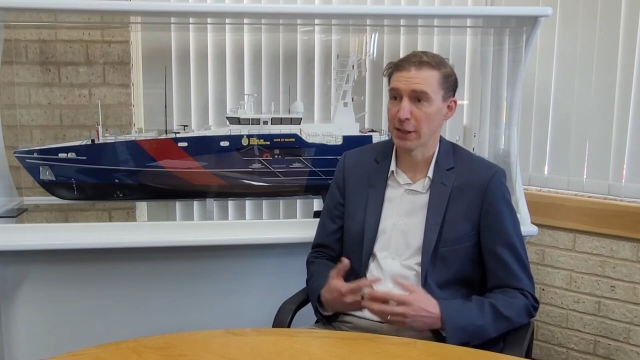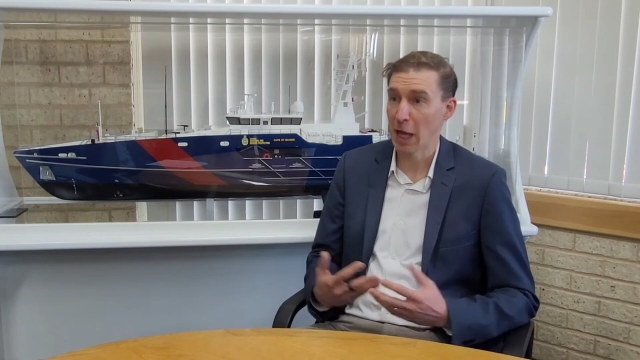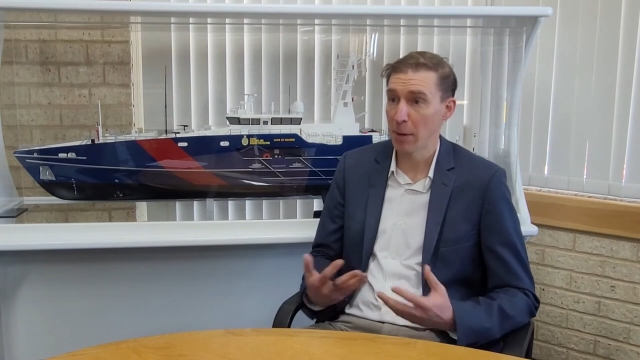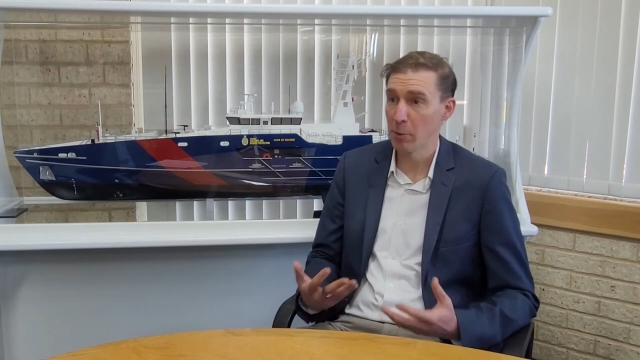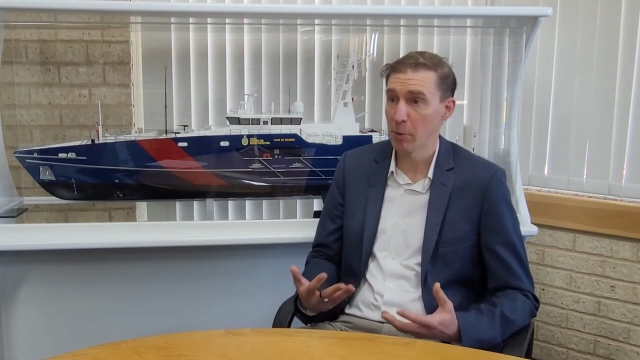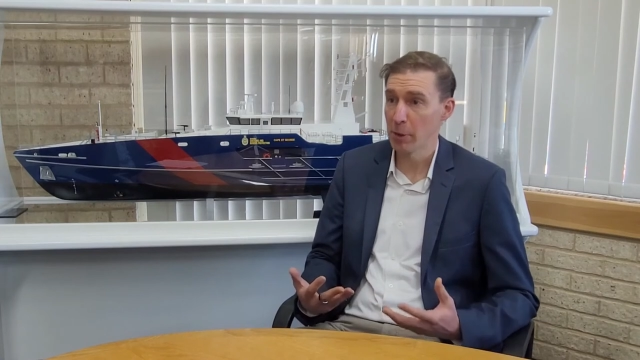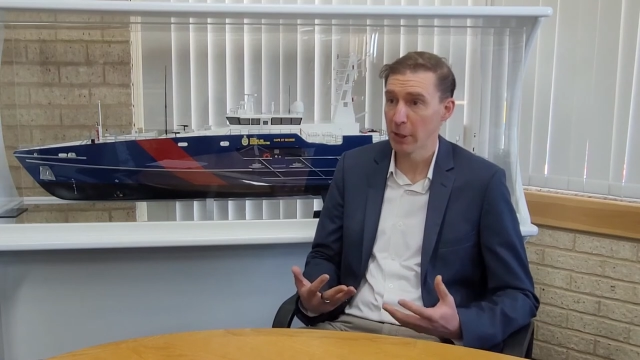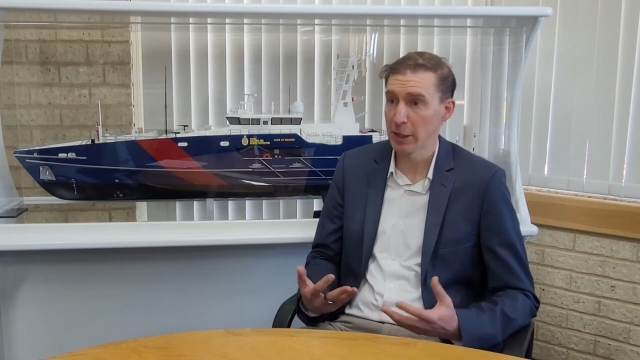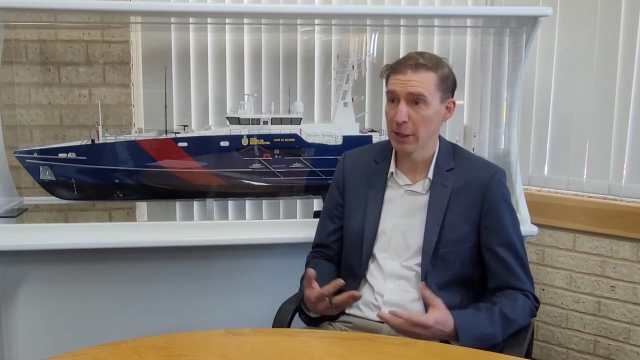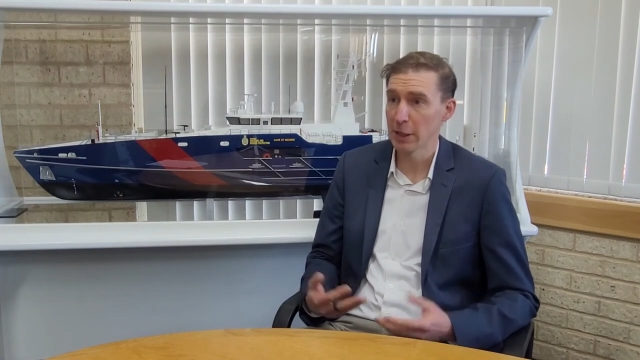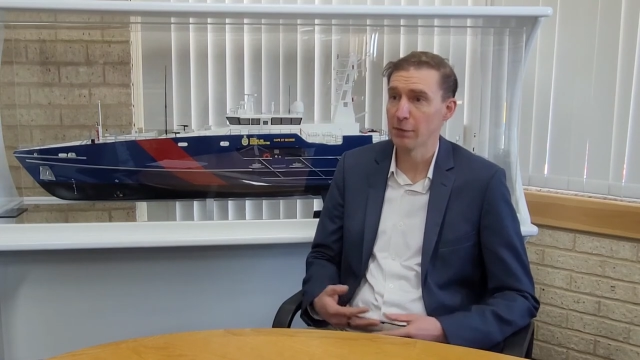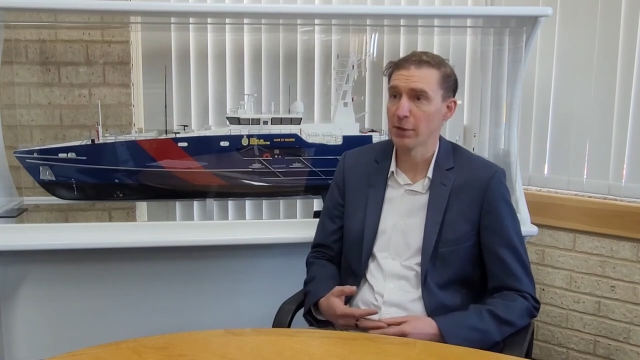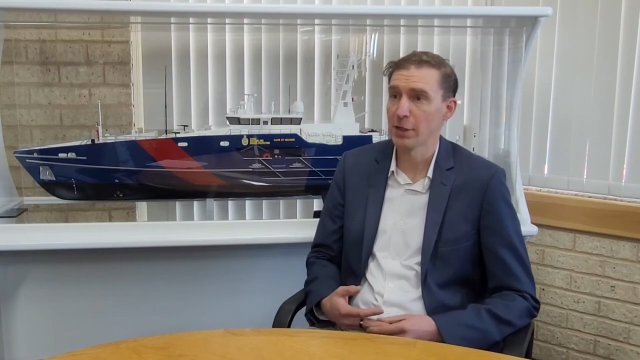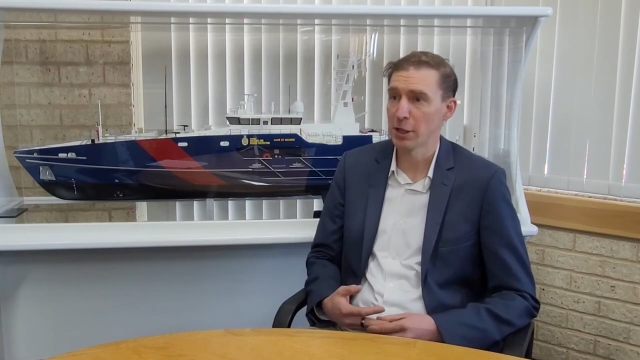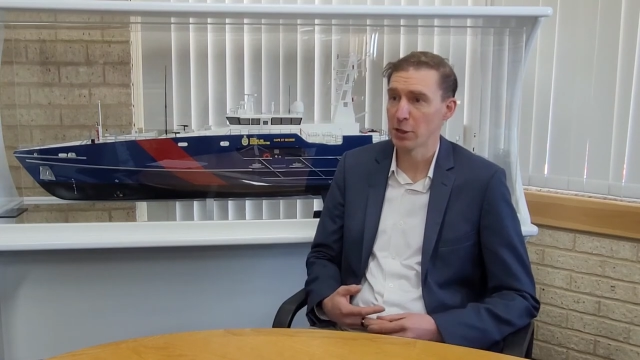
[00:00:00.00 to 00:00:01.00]
capability
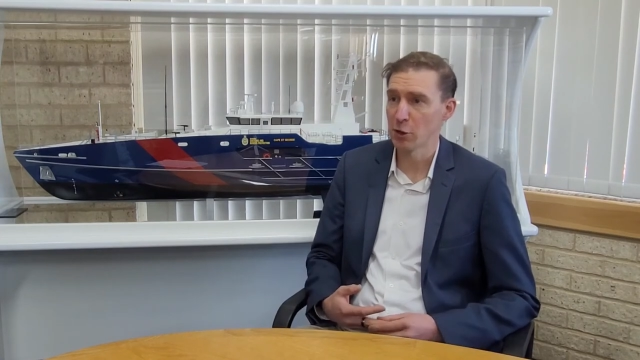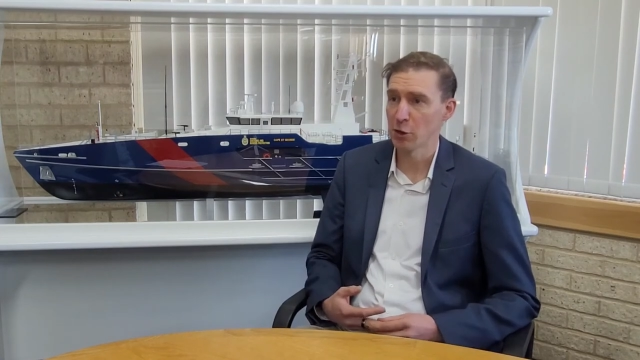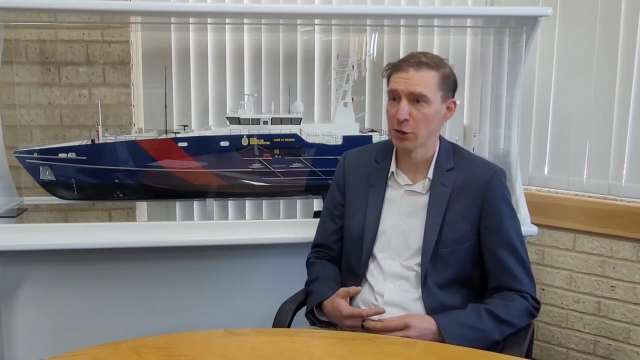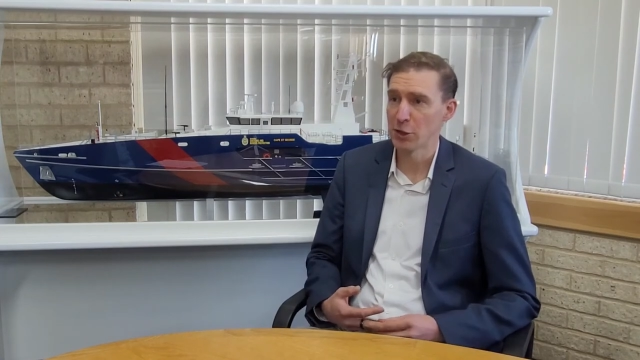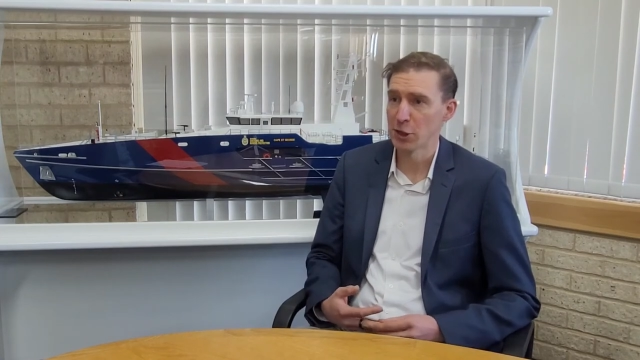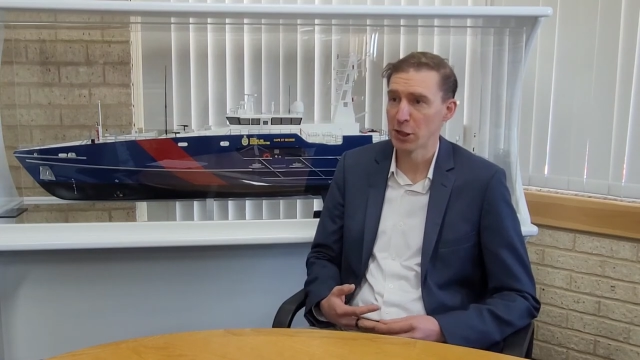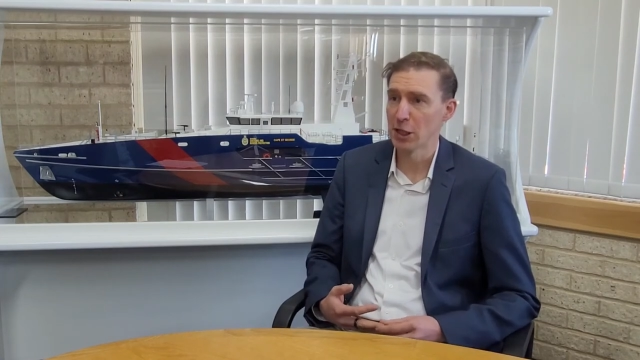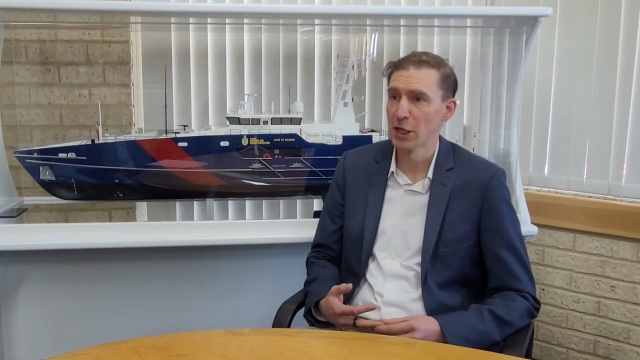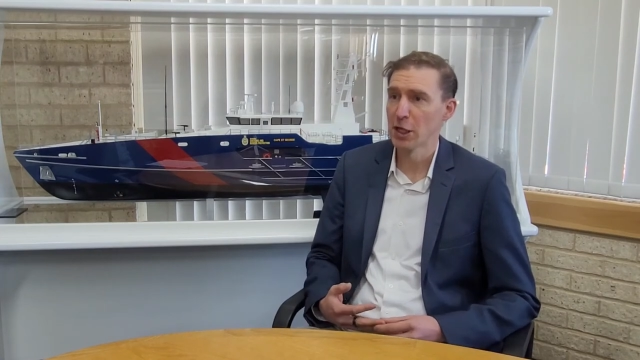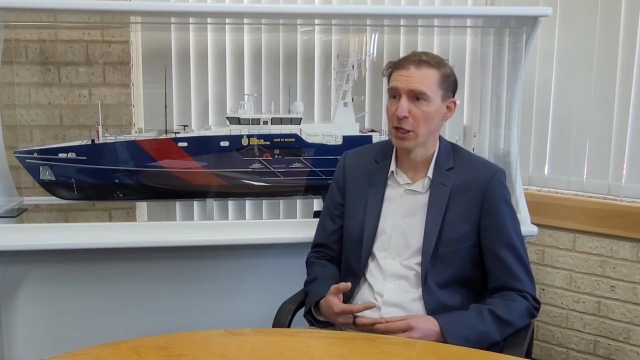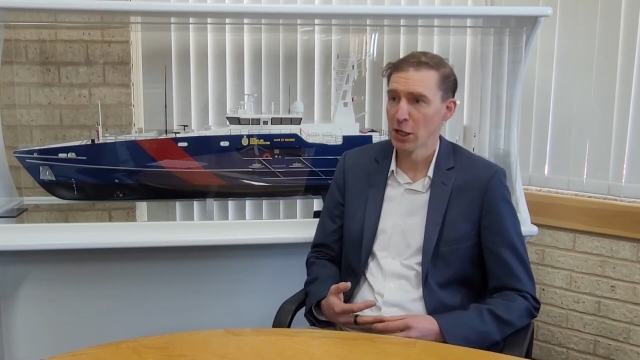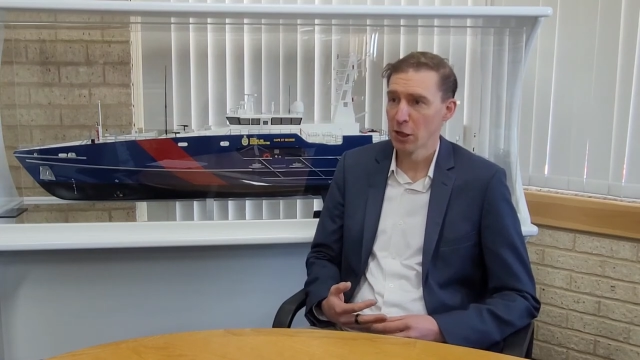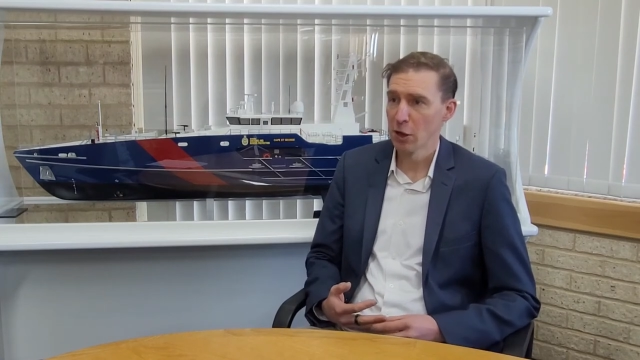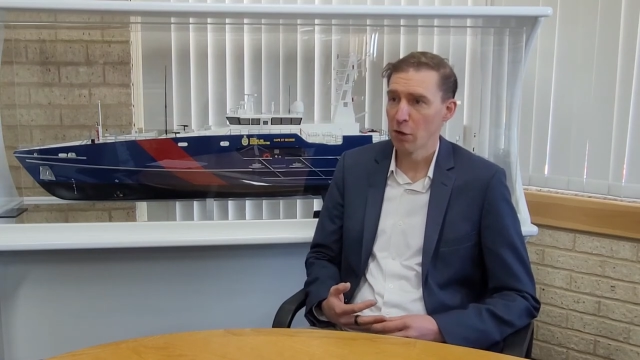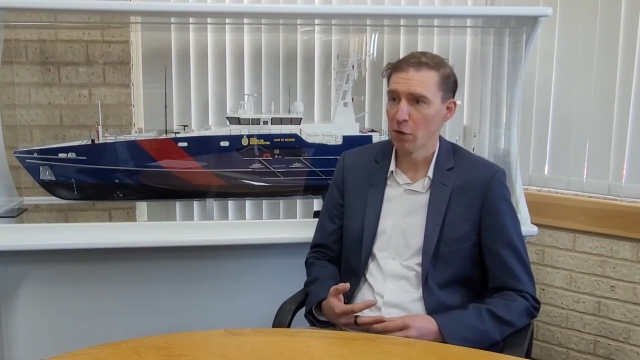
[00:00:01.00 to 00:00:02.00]
of the technology
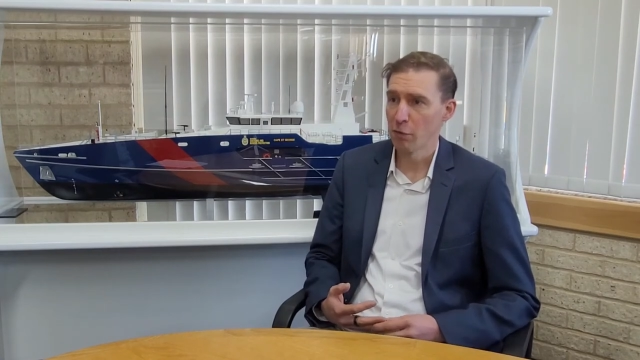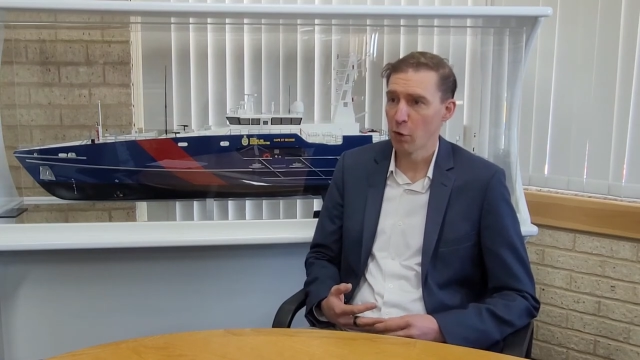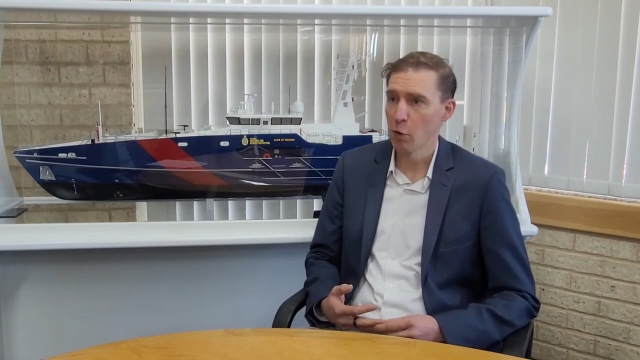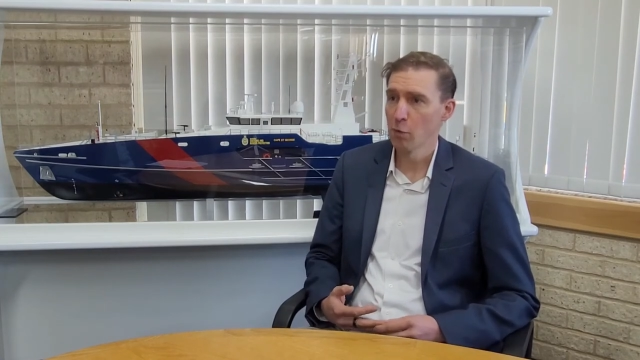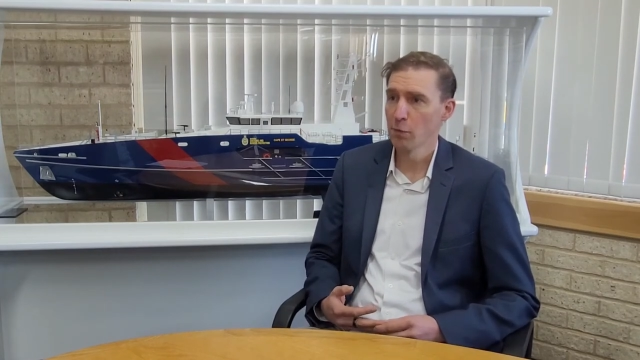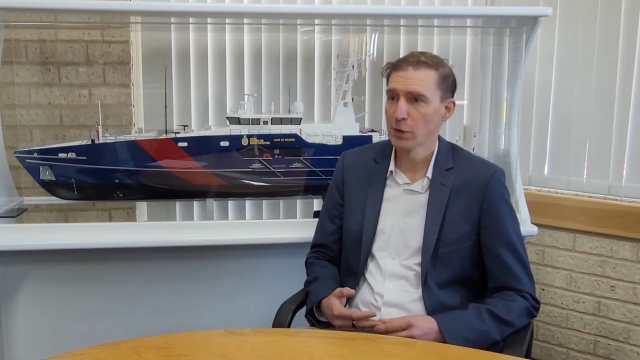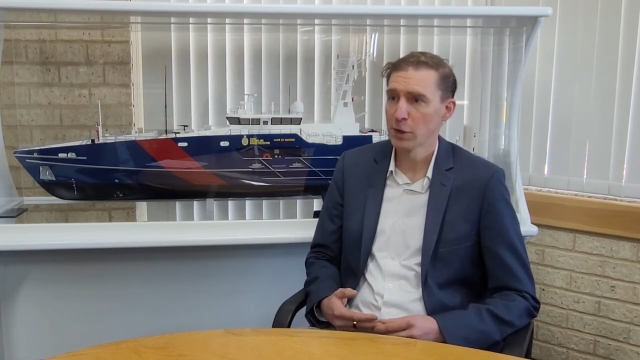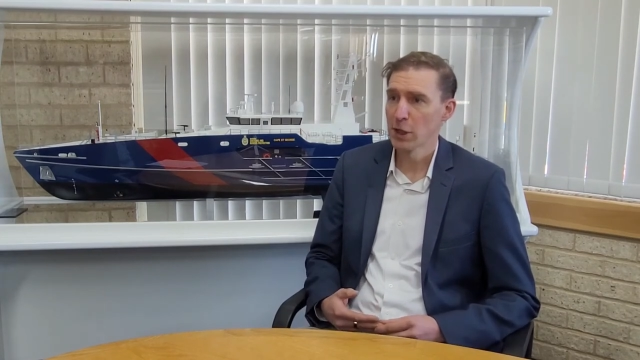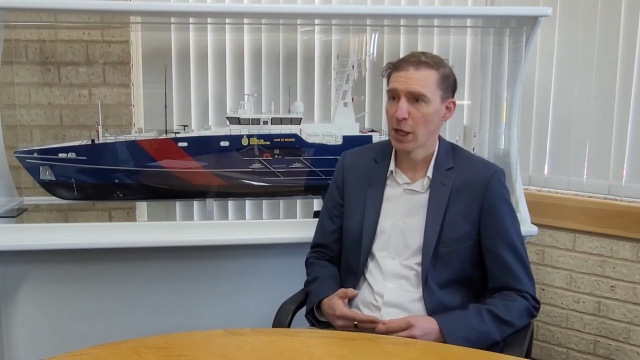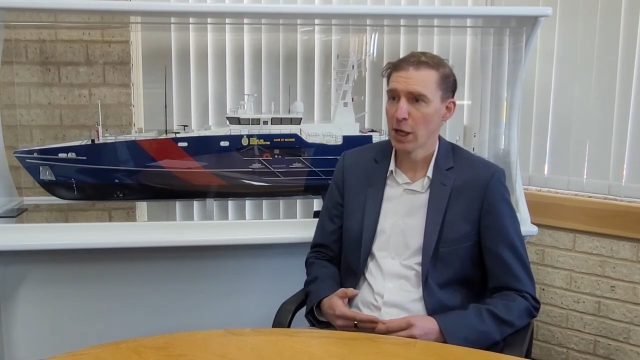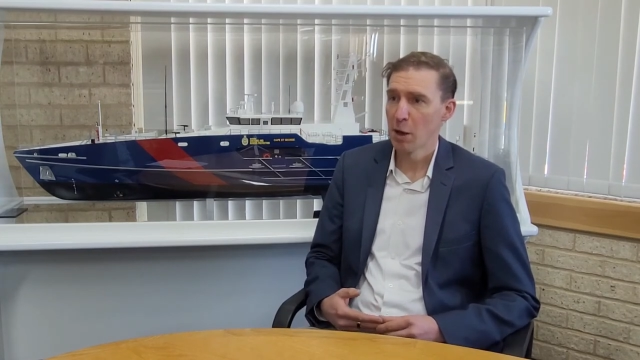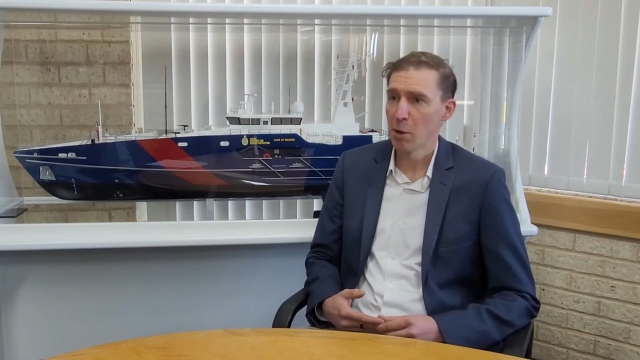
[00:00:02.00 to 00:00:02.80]
evolves.